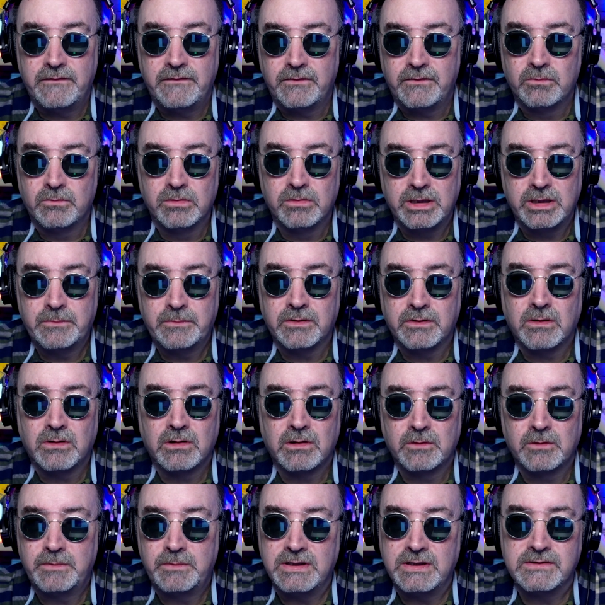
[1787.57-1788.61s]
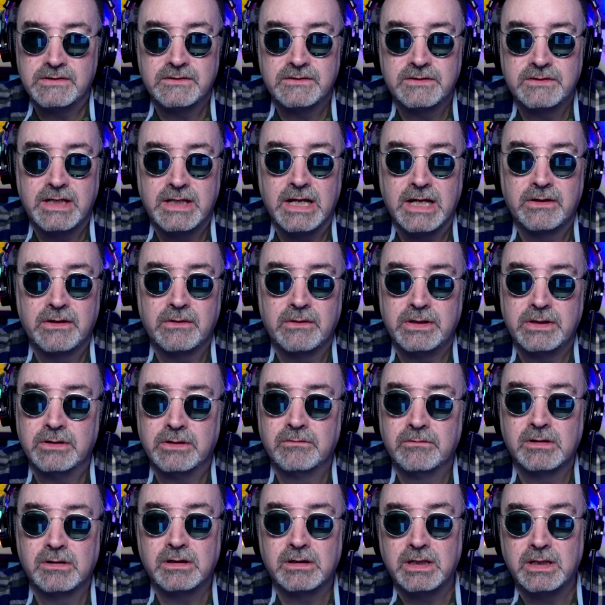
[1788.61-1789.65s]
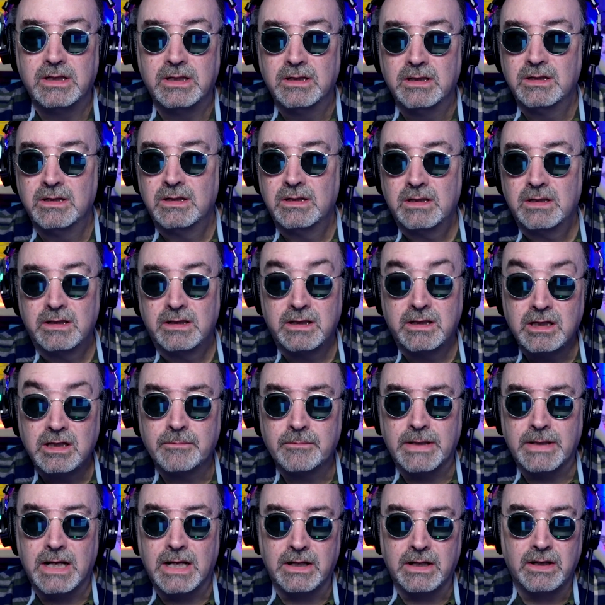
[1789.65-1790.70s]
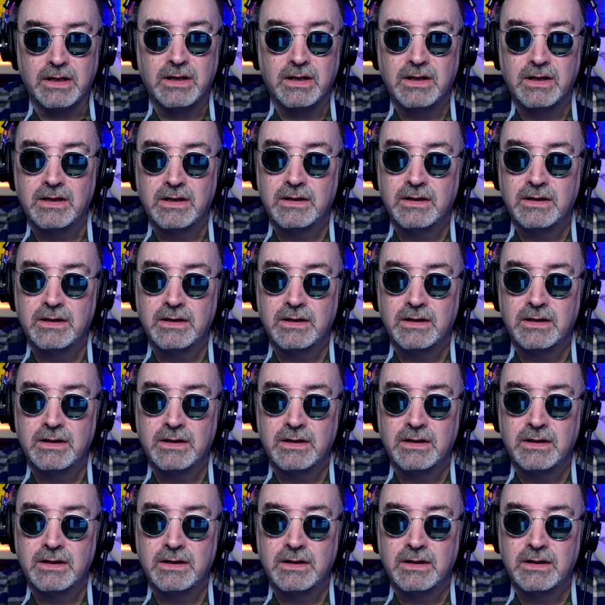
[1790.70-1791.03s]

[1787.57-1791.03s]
if you really put all the pieces together and you really Think about it.